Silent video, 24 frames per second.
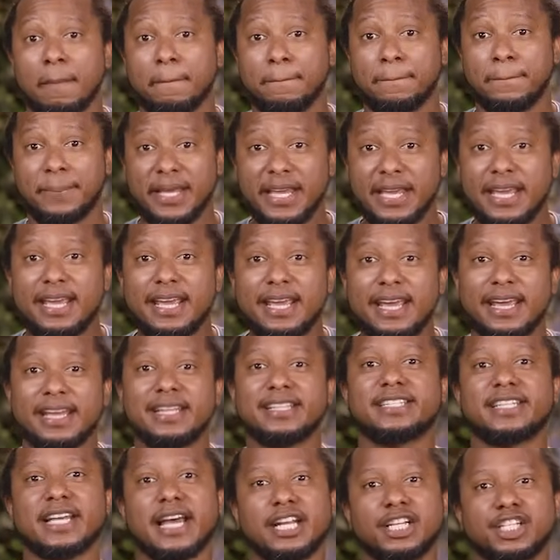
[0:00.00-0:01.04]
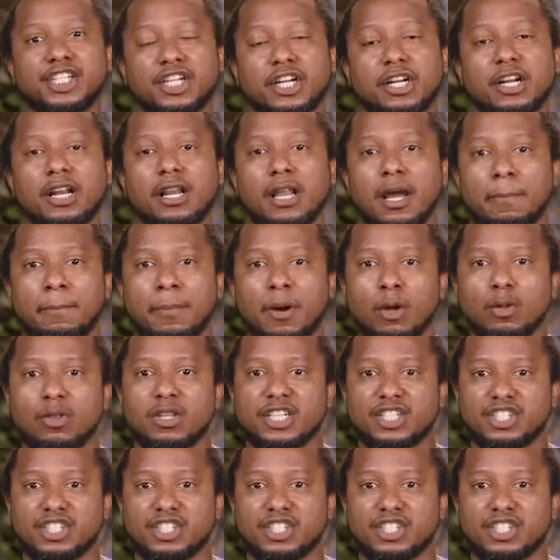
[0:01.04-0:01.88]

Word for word: Be intentional about the